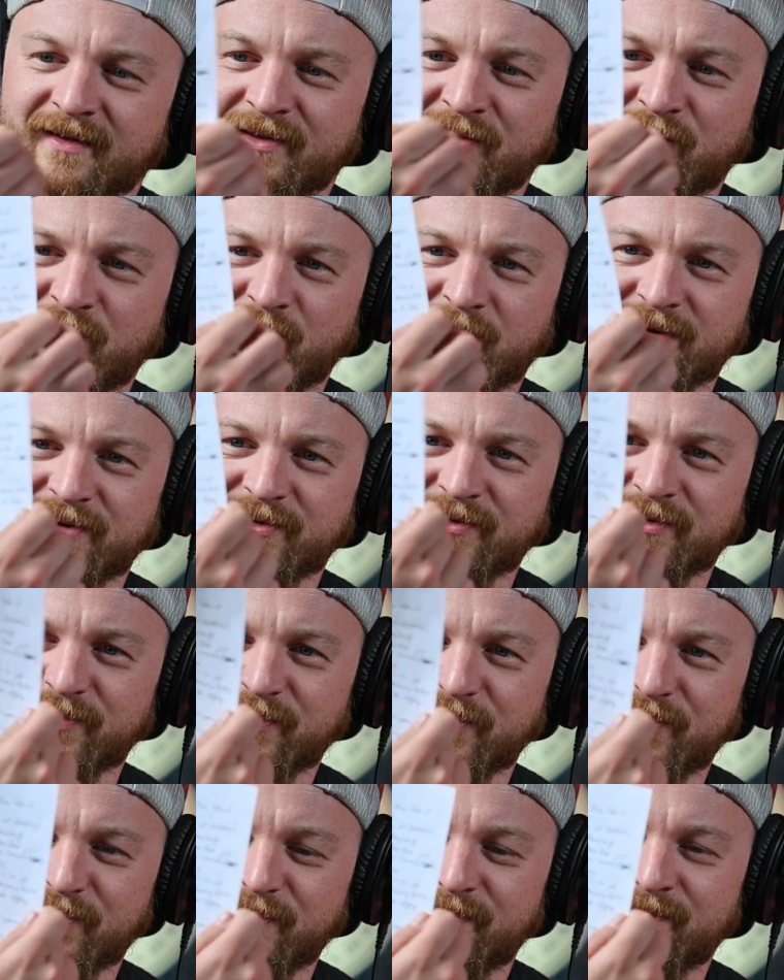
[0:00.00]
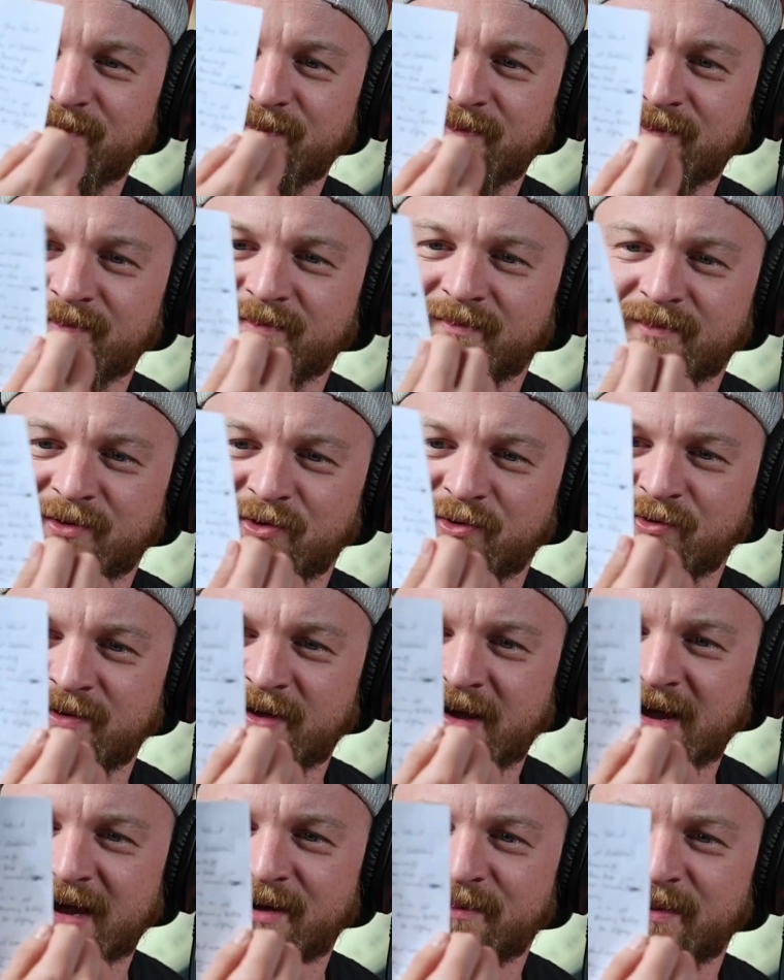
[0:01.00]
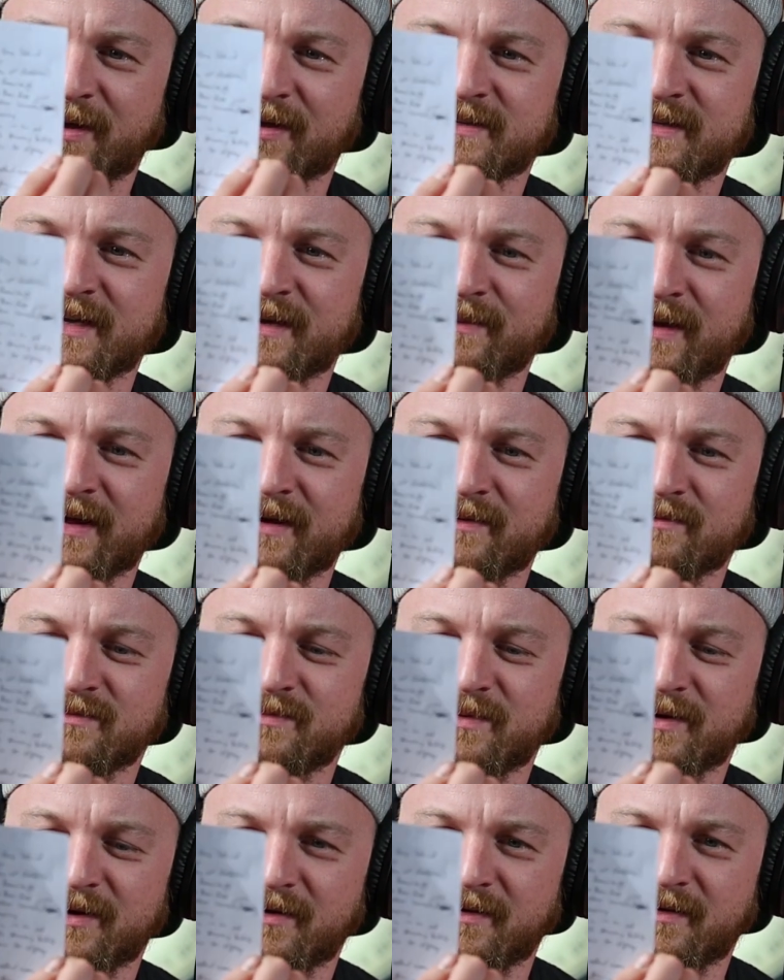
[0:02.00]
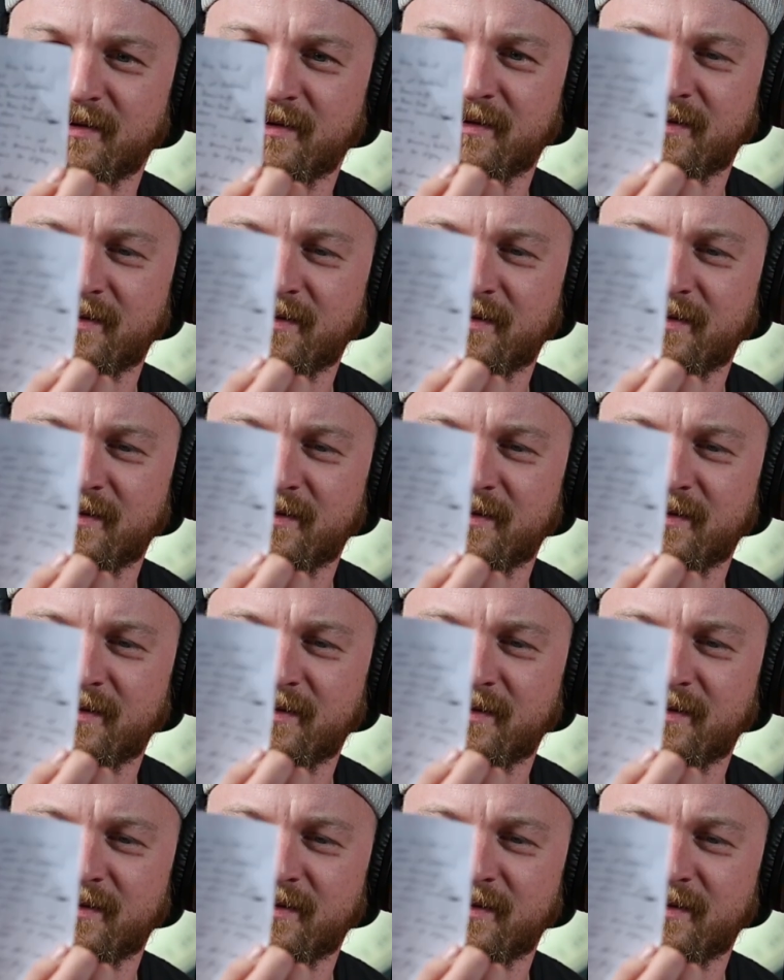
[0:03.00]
You enter the room. You talk about Sam Adams beer.